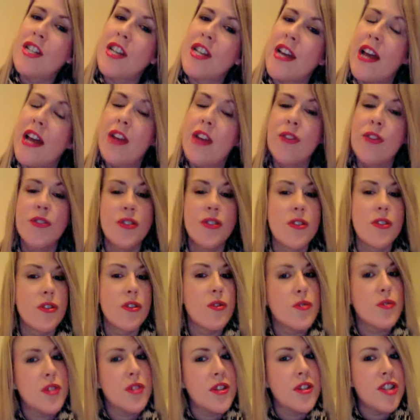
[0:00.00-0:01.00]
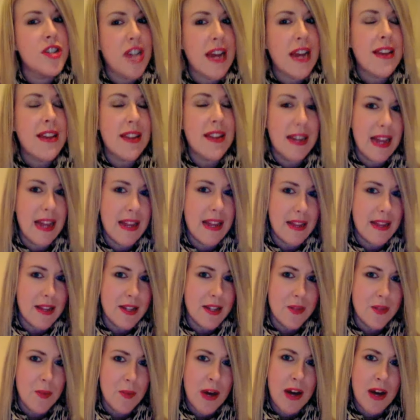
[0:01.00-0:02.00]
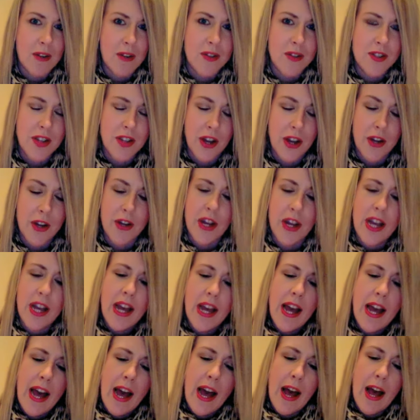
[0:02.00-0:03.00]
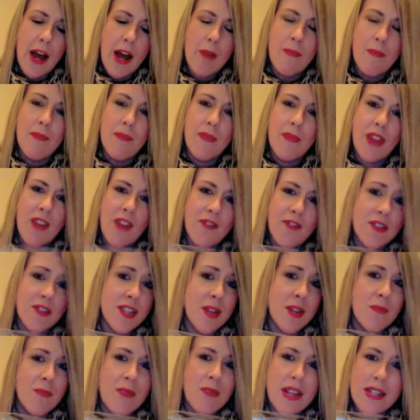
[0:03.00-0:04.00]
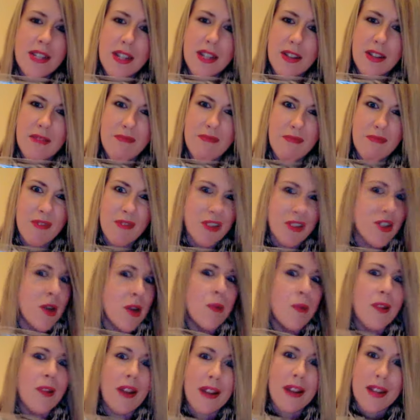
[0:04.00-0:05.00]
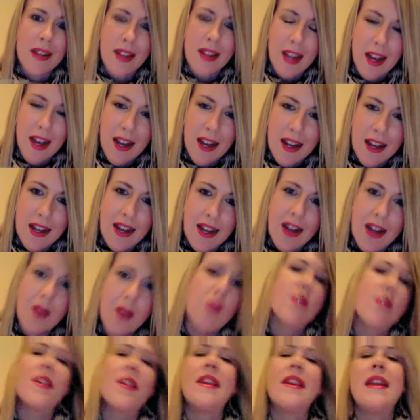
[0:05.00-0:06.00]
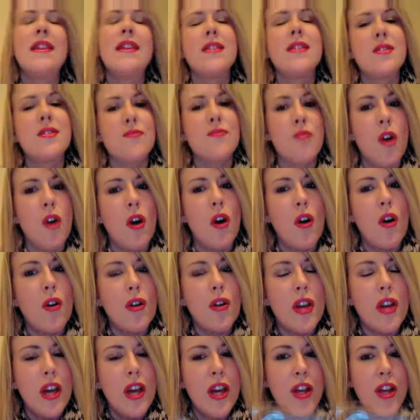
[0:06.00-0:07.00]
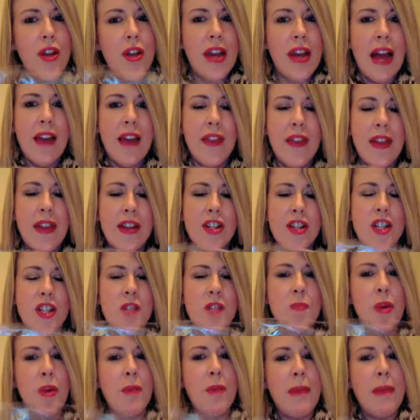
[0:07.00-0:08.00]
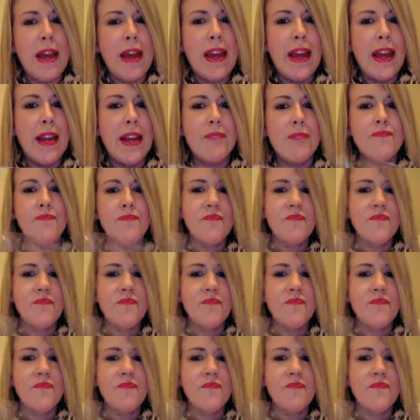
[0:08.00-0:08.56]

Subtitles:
it, and you can also check the length as well. So if for some reason you don't like the colour or the length's wrong, you can then just put it back in,